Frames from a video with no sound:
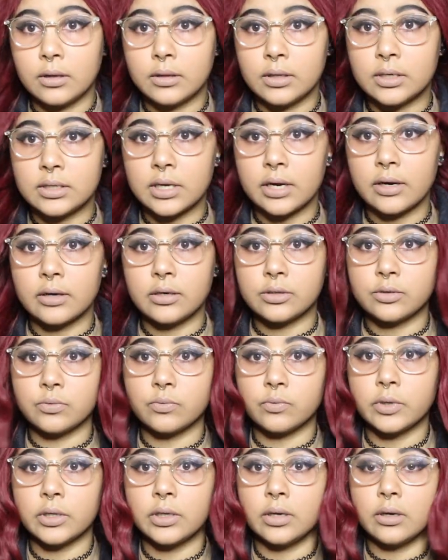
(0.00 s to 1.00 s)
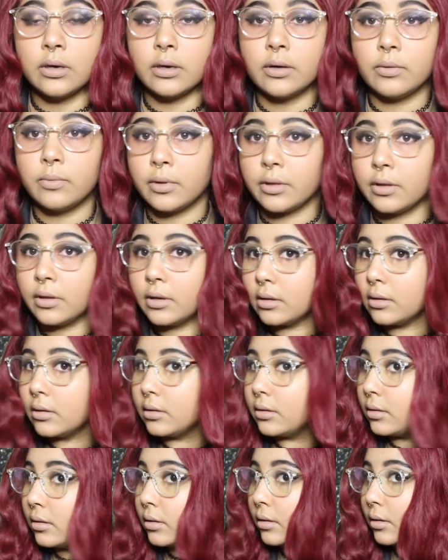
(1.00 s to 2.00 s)
This hair does really good with a
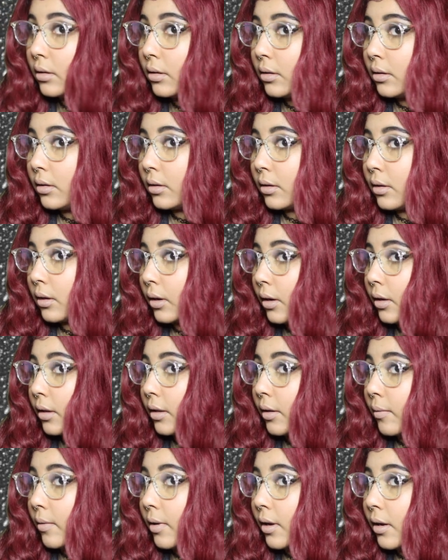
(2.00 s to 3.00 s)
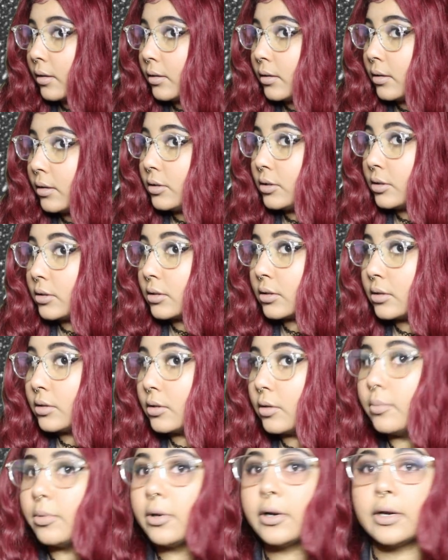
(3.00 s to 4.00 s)
curling wand. It just looks
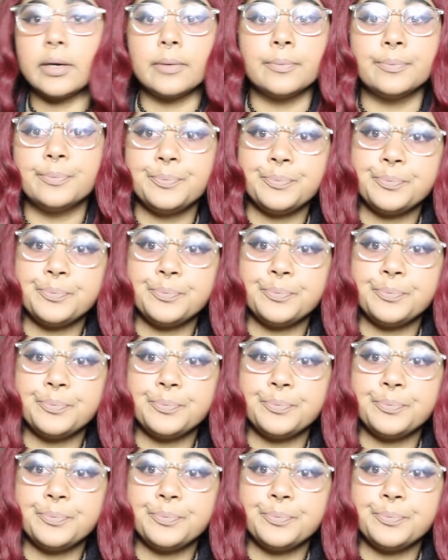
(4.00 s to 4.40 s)
so pretty.